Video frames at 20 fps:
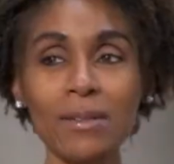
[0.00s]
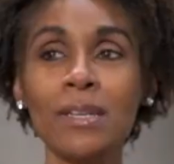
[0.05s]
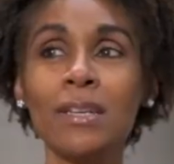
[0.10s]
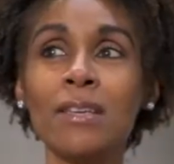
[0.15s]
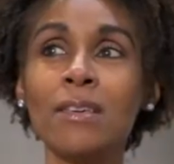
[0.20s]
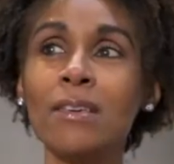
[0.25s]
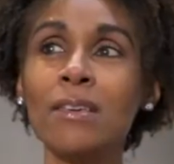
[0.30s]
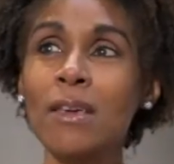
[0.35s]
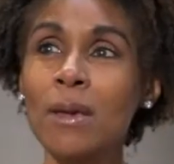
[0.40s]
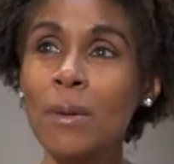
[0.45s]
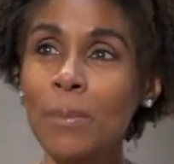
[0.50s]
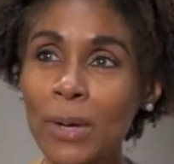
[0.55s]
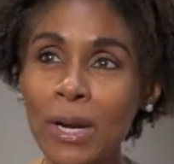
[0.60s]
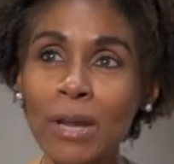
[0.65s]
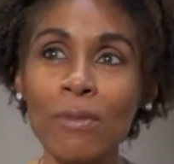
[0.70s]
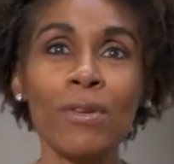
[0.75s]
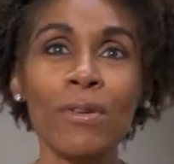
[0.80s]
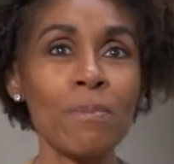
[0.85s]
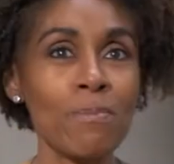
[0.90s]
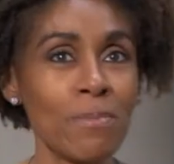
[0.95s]
Mm-hmm. But I
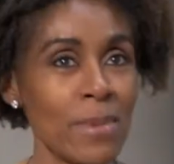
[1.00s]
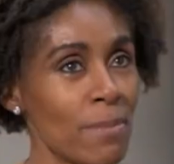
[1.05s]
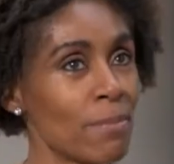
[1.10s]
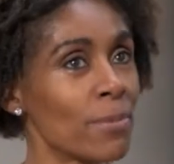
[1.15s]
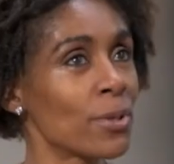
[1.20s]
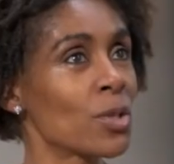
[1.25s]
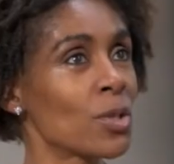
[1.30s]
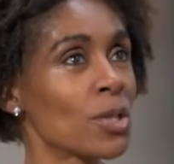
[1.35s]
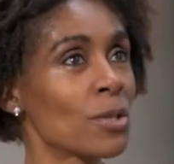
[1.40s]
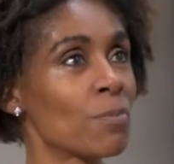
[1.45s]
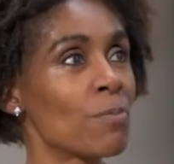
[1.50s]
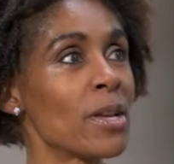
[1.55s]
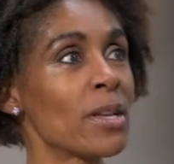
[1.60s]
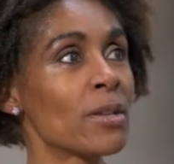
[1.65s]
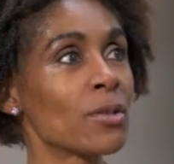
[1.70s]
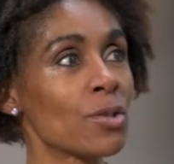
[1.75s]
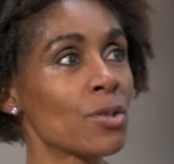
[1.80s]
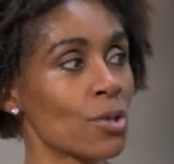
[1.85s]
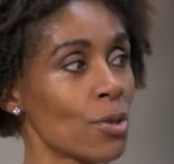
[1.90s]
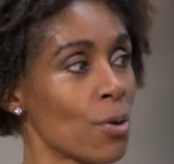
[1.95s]
remember just
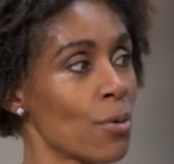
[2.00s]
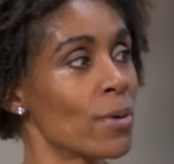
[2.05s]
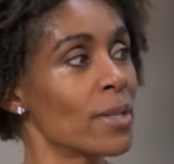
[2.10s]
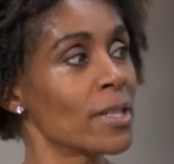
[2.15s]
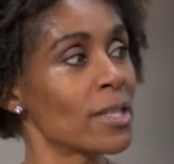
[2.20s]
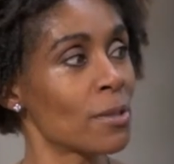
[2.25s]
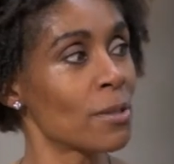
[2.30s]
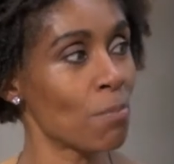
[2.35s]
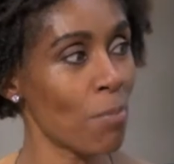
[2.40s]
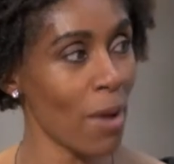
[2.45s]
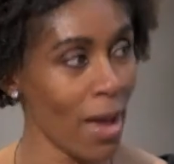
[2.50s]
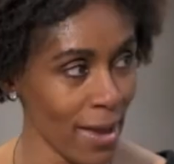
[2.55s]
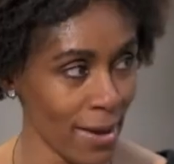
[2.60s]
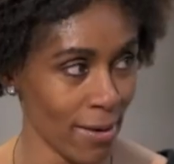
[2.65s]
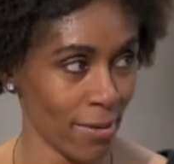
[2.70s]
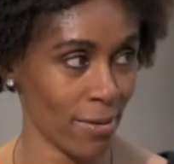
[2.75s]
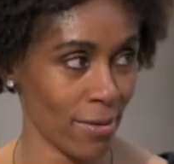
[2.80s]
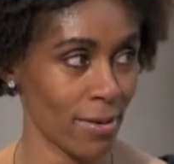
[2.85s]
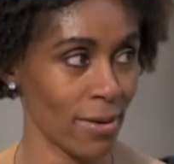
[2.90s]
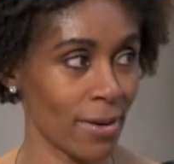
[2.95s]
being so
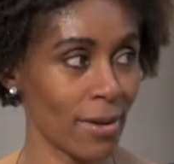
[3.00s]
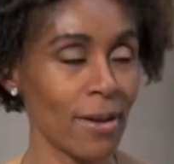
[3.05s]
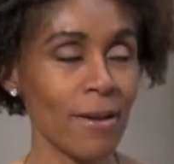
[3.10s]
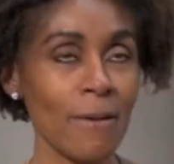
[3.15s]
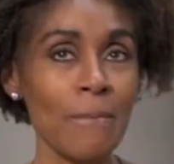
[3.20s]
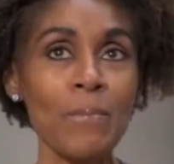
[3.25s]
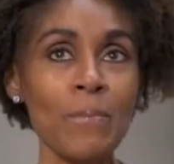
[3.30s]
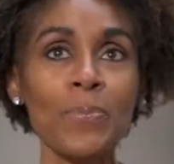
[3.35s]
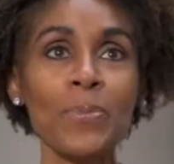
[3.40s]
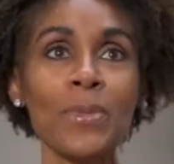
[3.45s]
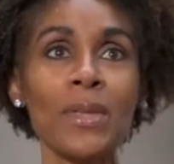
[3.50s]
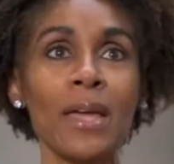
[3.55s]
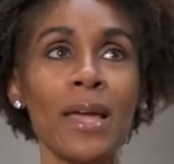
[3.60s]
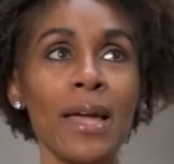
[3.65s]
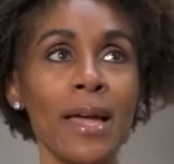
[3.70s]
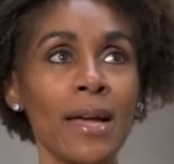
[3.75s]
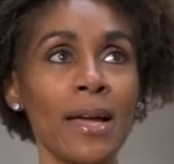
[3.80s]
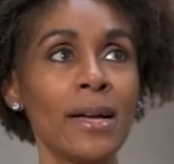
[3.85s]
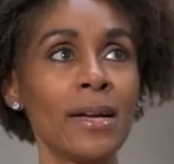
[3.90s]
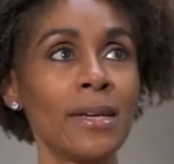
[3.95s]
inspired
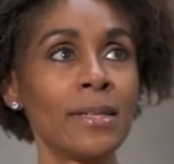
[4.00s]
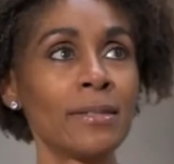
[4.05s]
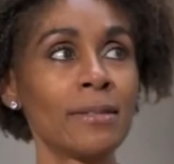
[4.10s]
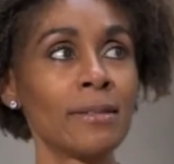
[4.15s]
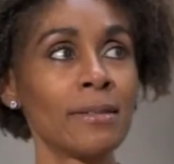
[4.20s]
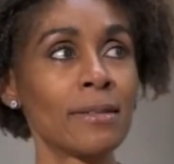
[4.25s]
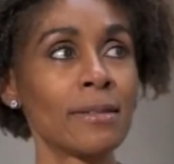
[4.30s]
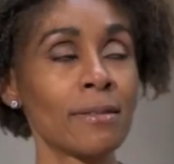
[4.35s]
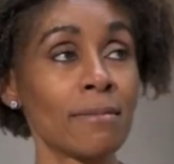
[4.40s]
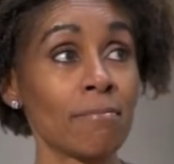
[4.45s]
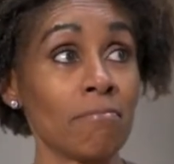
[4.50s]
and